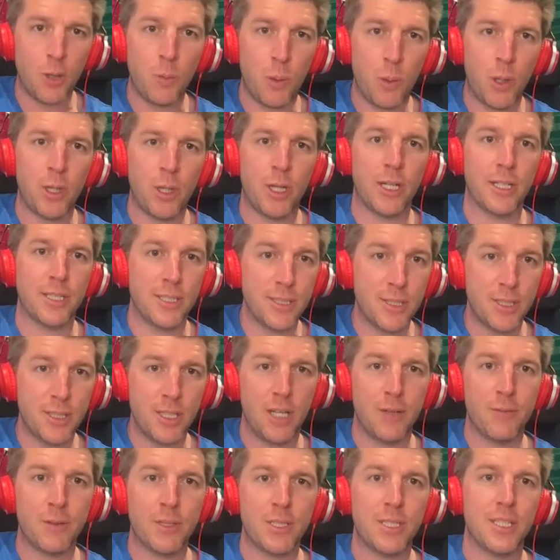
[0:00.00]
products and
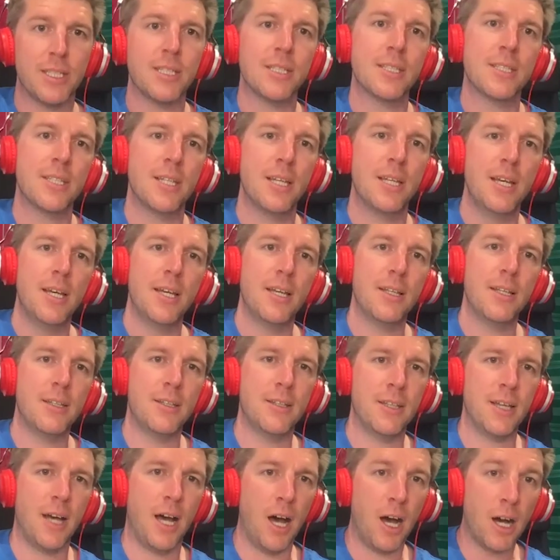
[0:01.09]
services
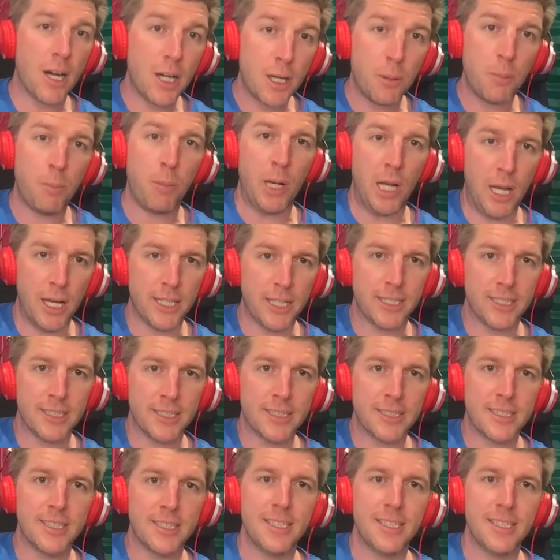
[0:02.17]
that are compliant,